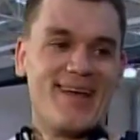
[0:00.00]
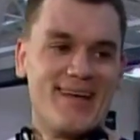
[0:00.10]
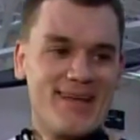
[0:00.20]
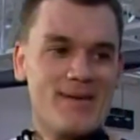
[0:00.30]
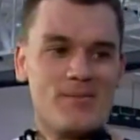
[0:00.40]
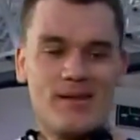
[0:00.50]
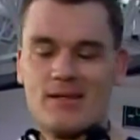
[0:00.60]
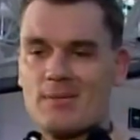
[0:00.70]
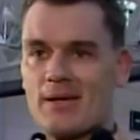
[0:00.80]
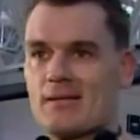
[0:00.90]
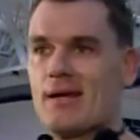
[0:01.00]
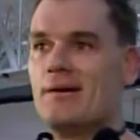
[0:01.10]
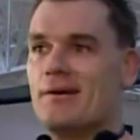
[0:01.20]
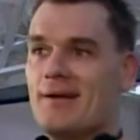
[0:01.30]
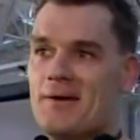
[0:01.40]
And be the
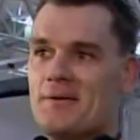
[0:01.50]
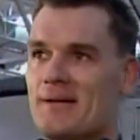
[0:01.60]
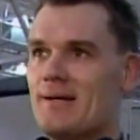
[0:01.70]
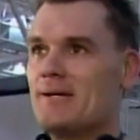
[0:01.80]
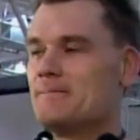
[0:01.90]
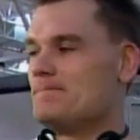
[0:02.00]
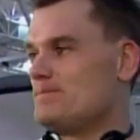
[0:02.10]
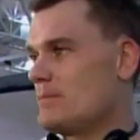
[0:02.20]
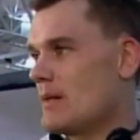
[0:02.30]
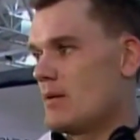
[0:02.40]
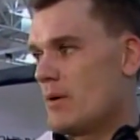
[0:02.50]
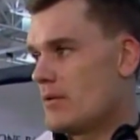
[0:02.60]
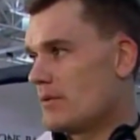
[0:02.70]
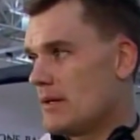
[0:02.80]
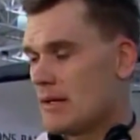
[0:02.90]
spectator, you know, and we
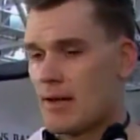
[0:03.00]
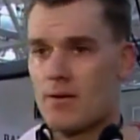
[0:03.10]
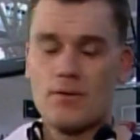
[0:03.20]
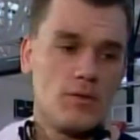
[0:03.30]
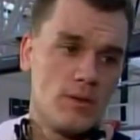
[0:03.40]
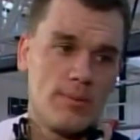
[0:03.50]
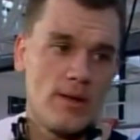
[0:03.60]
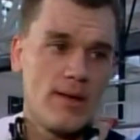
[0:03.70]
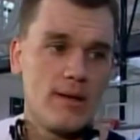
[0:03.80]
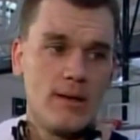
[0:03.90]
don't really care who we play.